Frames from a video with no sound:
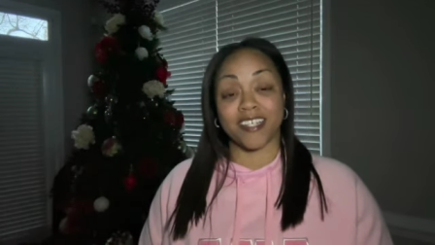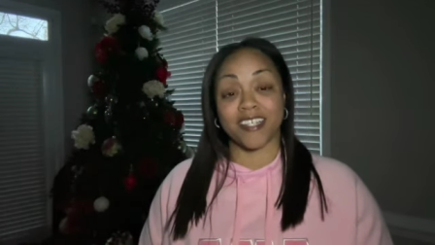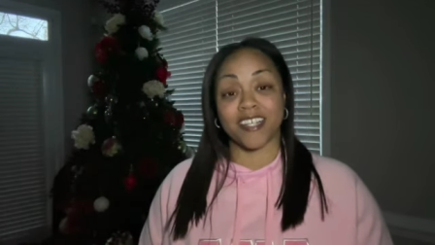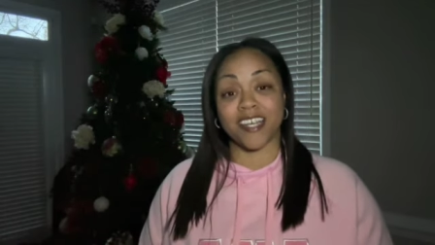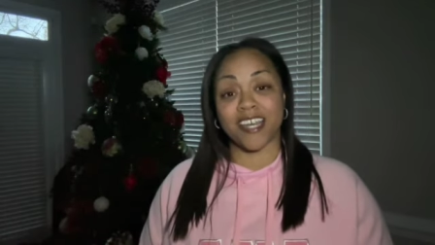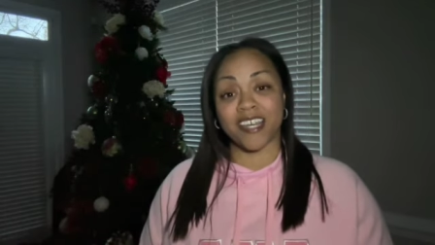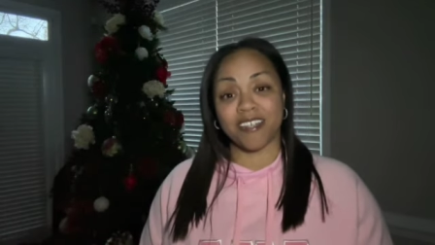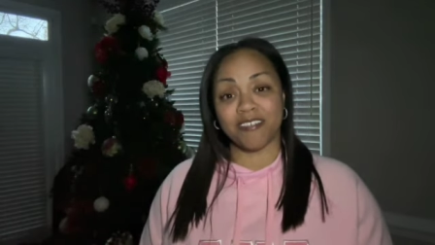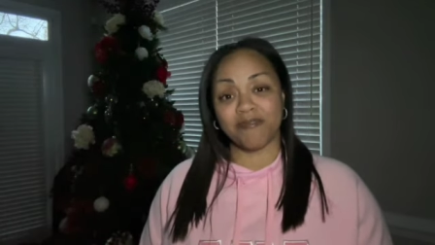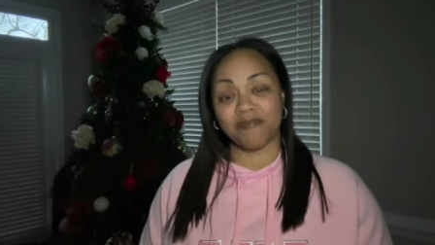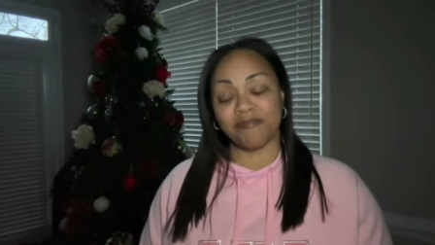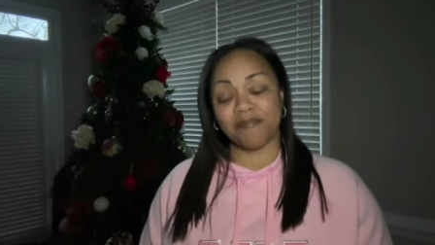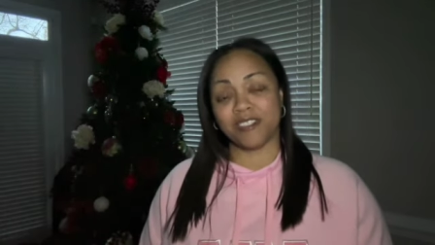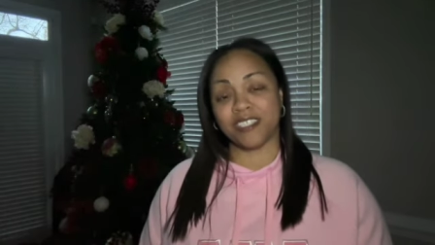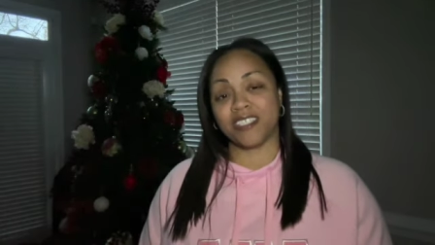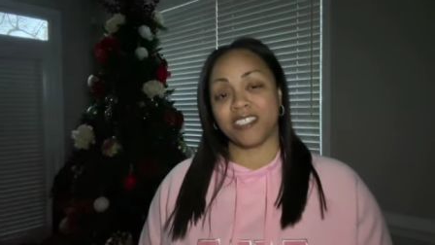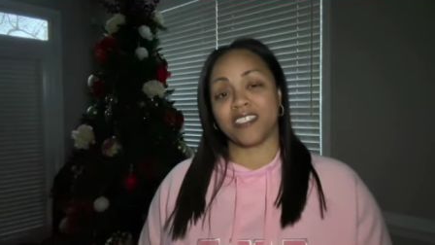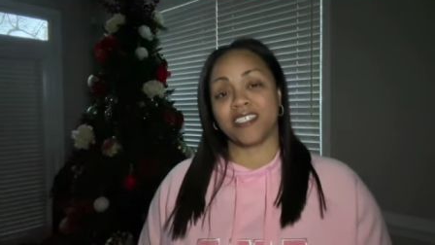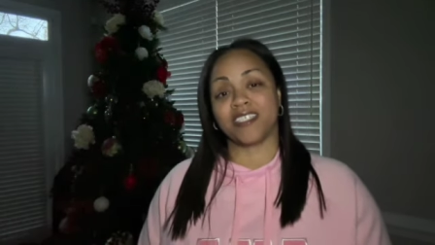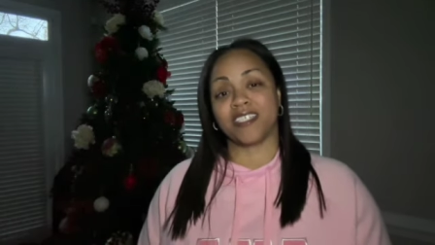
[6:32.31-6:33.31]
that
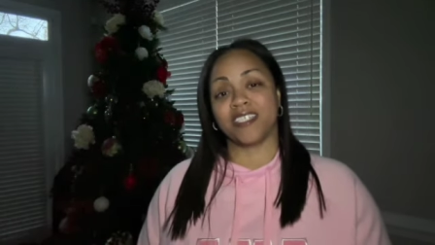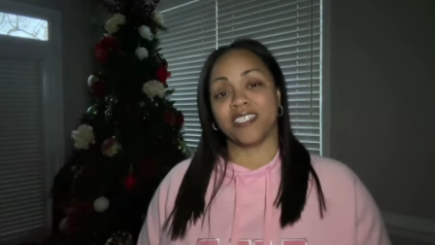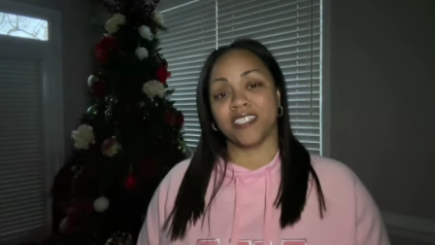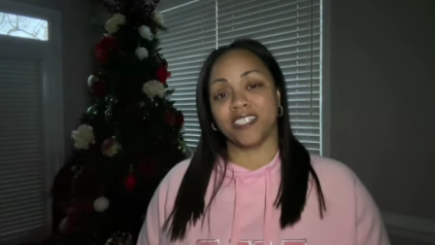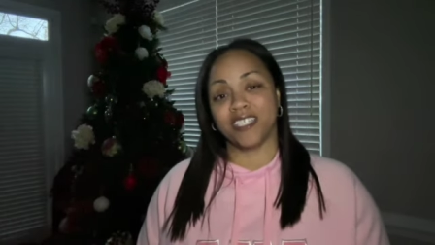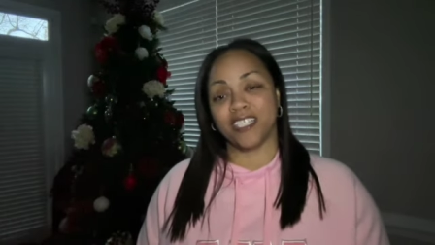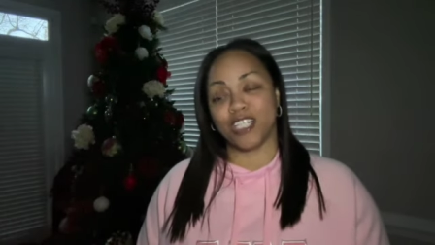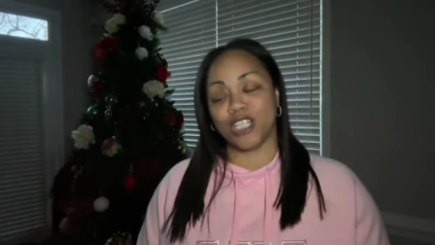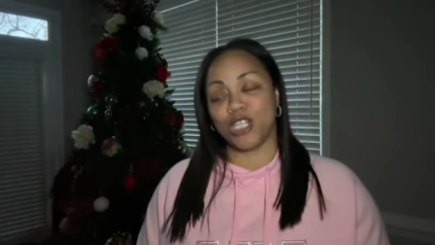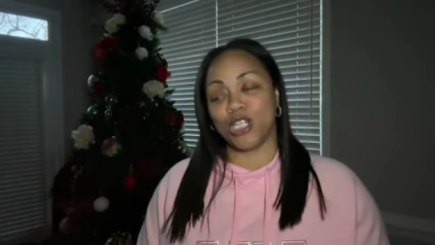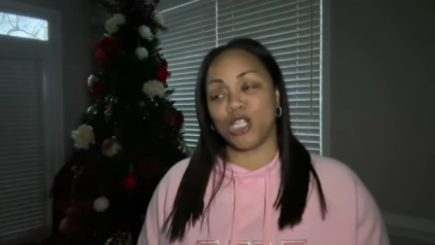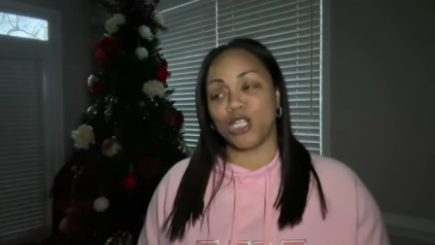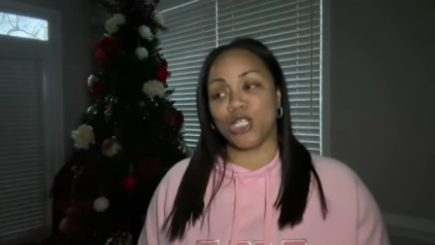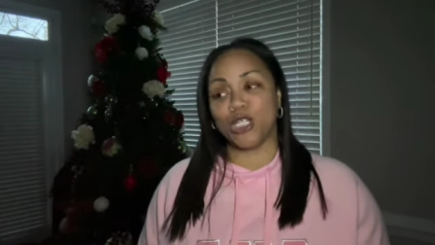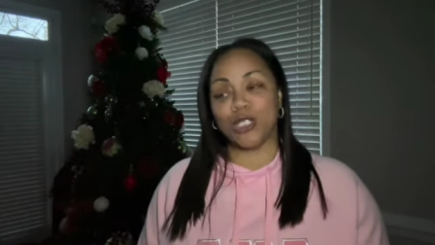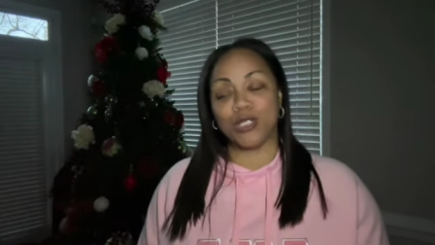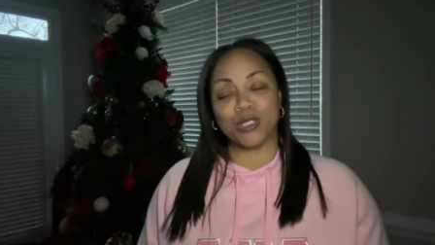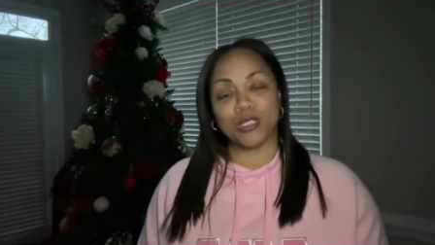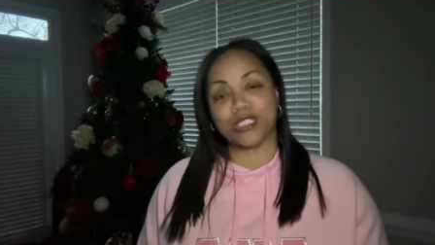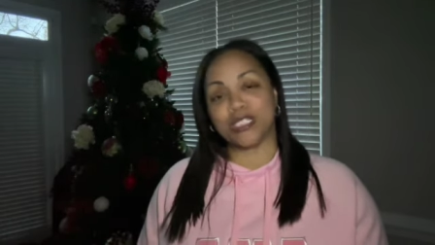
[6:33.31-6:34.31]
was a
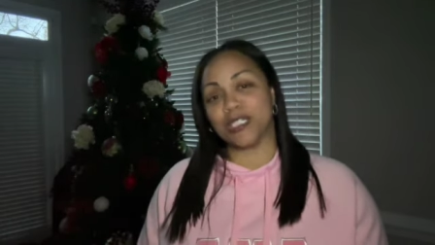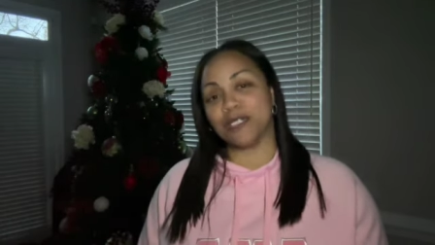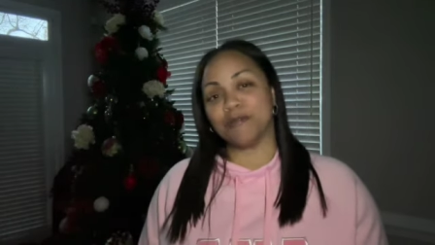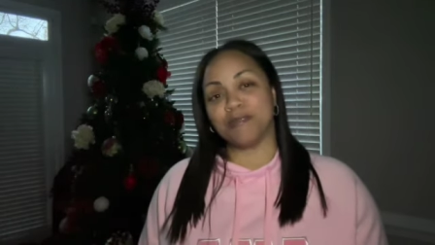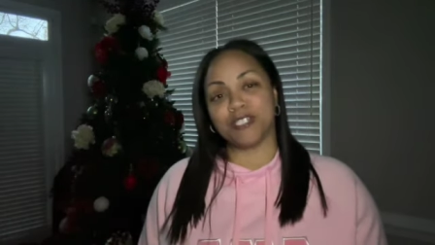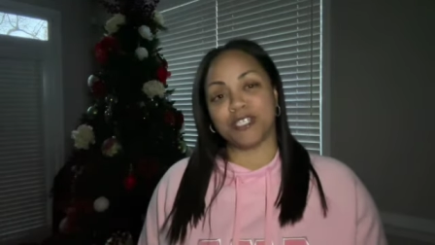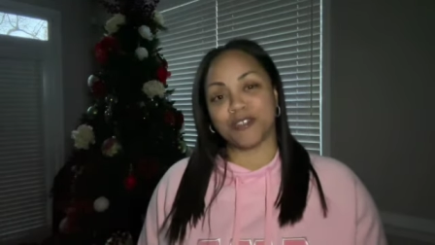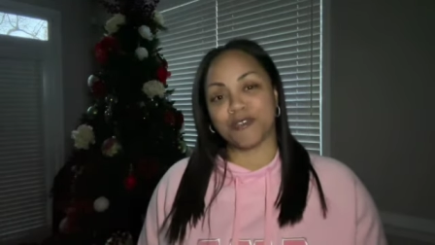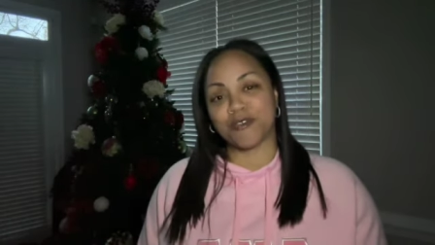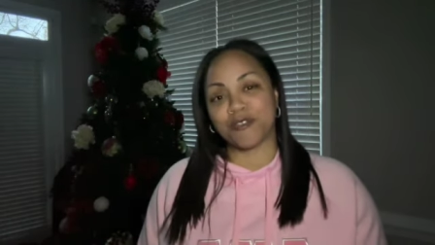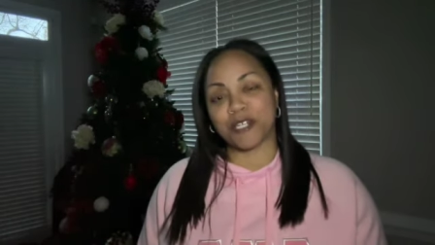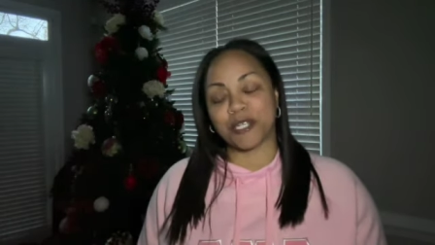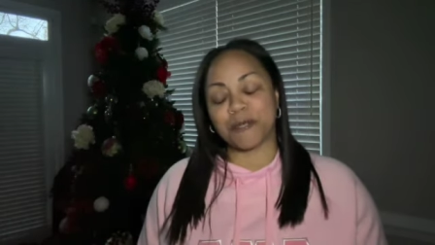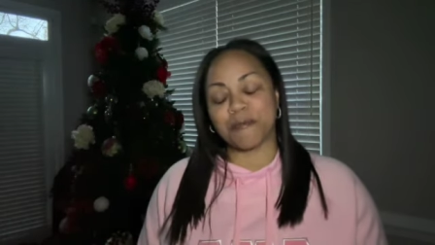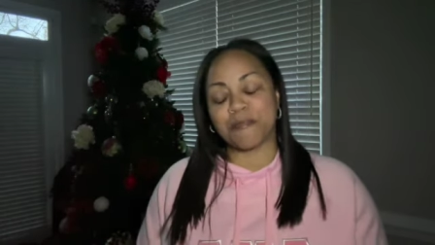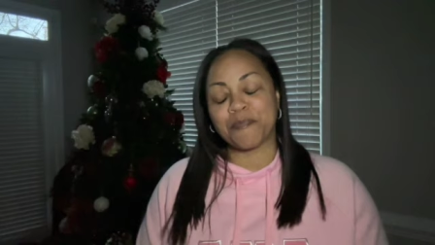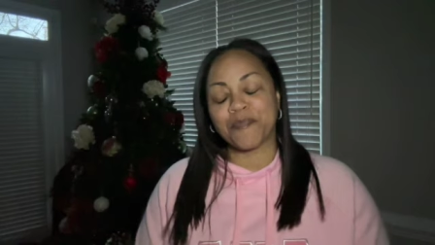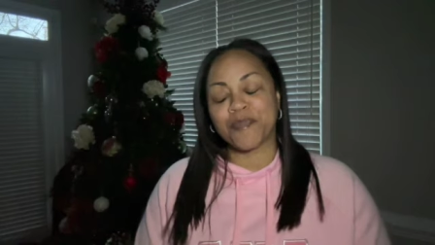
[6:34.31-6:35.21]
little something different.